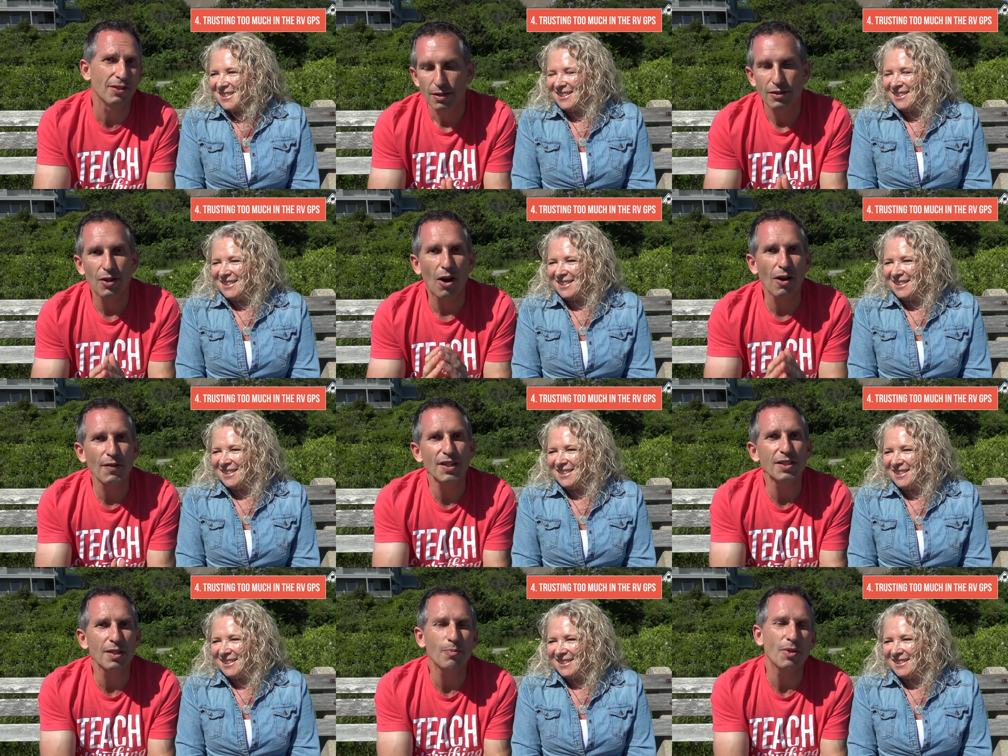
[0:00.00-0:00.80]

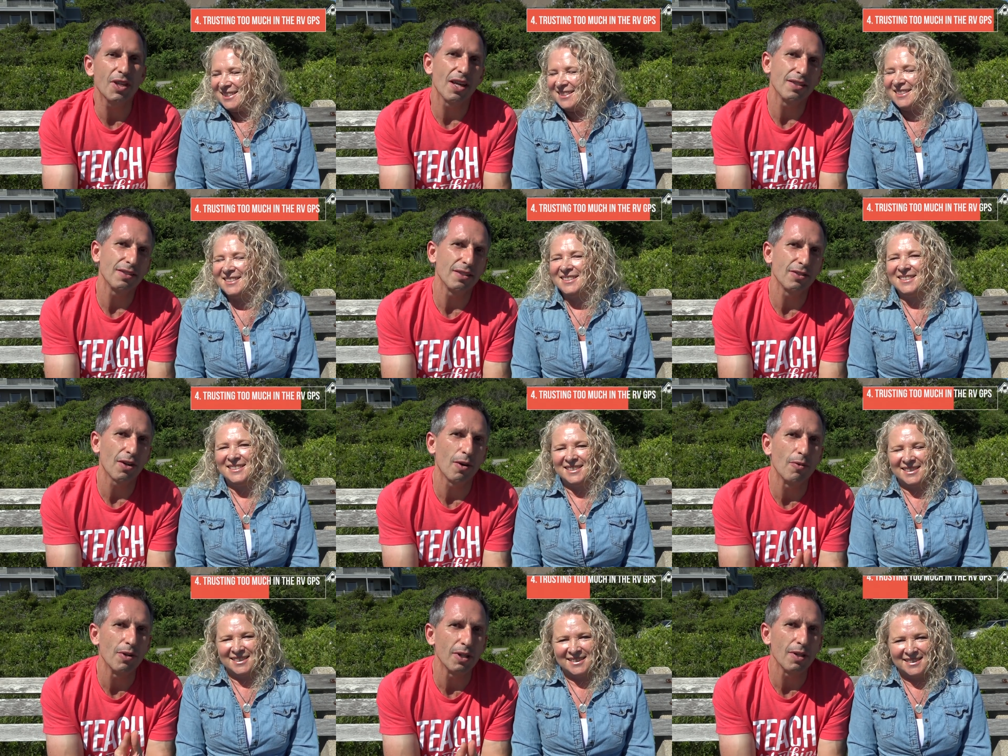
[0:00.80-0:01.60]
Speaker 1: RV GPSs are
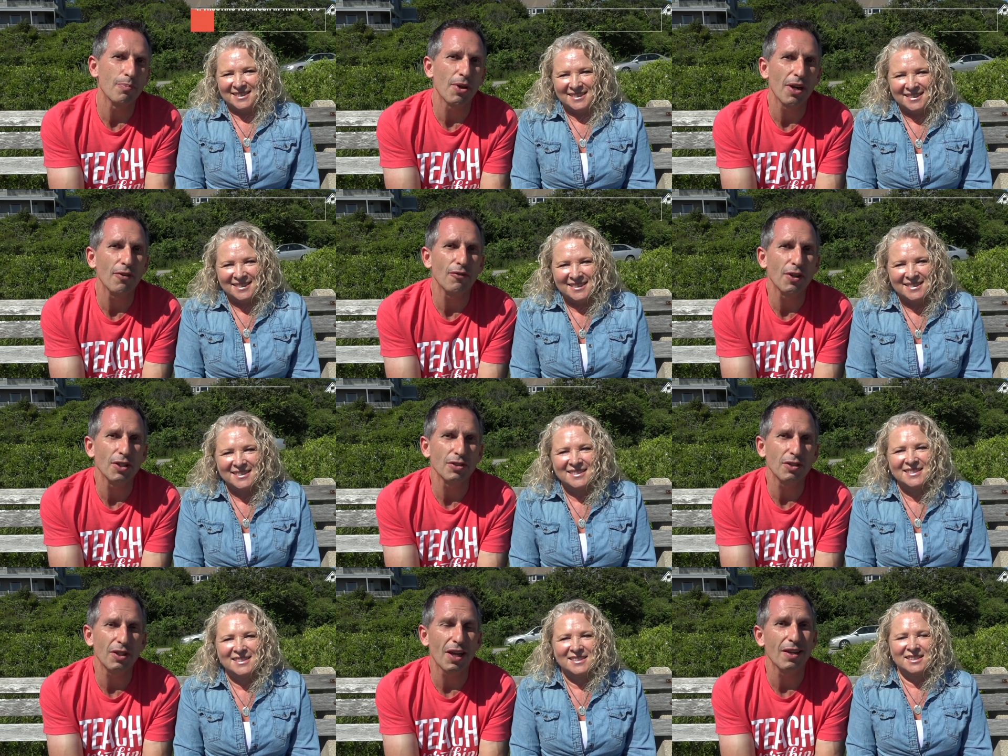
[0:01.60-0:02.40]
really
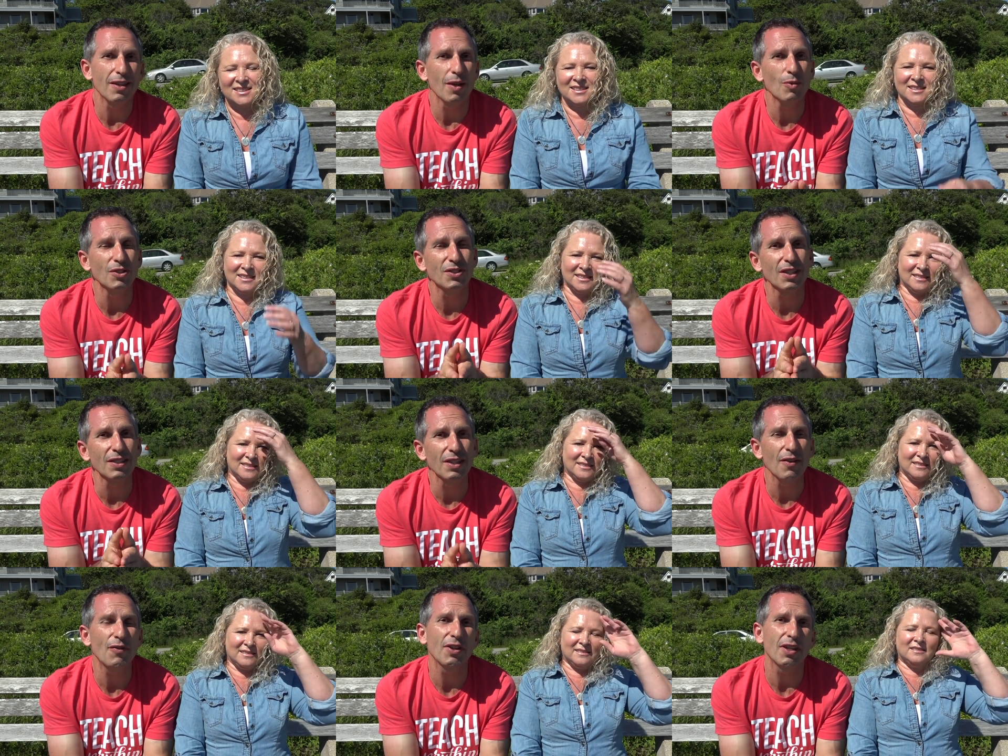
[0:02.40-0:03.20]
beneficial and they will
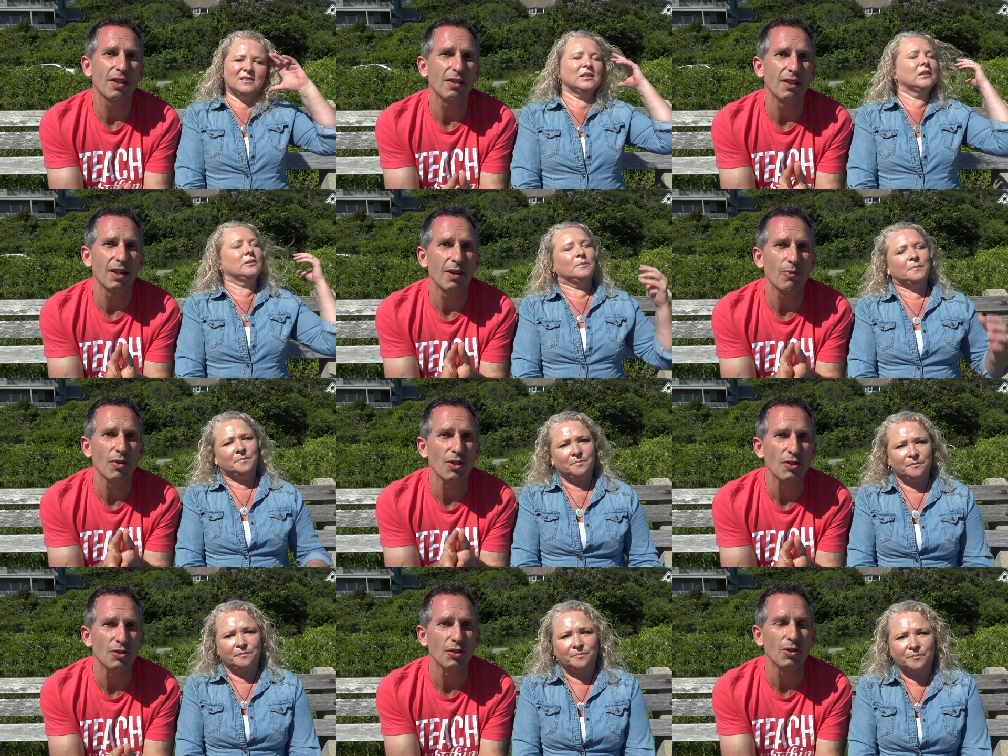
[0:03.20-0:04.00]
significantly
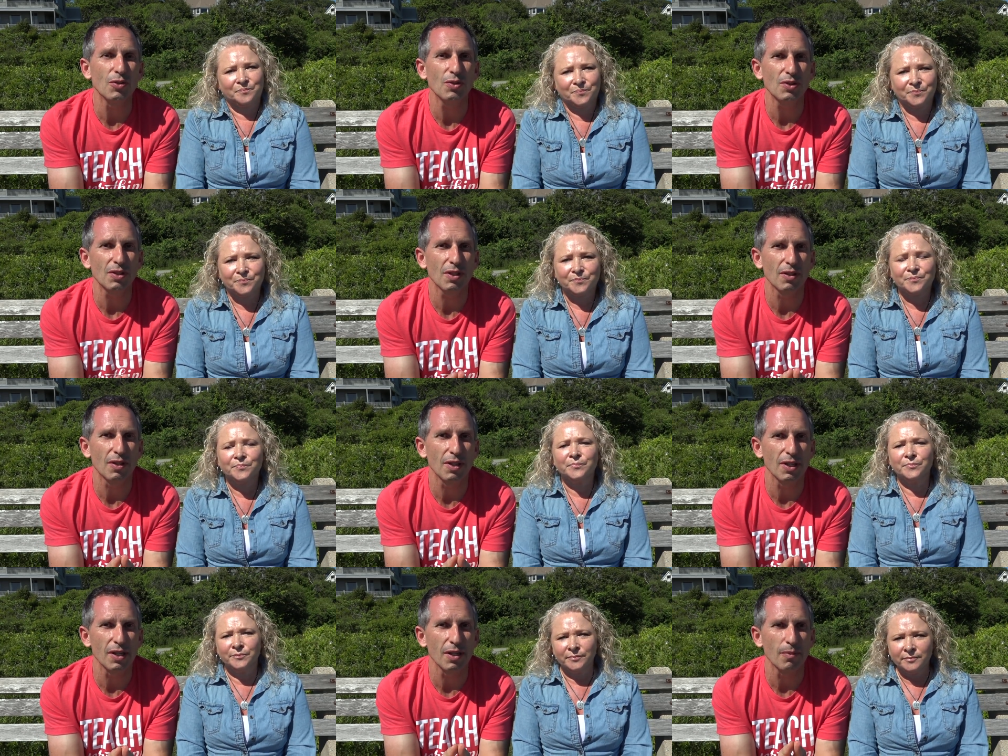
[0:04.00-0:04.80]
reduce
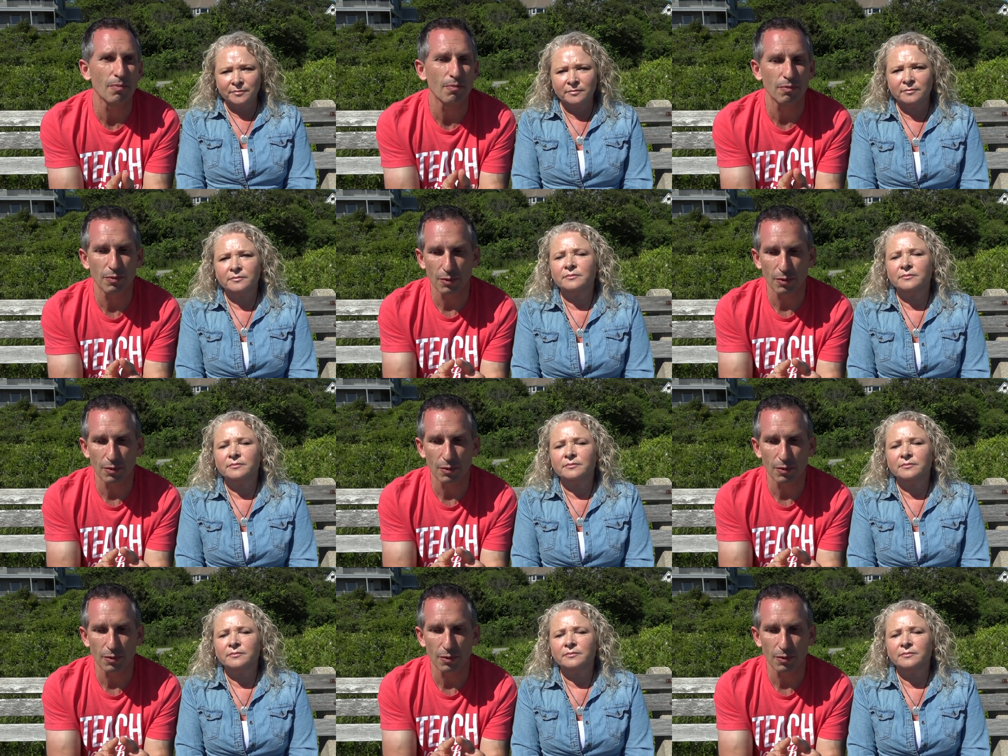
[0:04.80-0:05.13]
the mm -hmm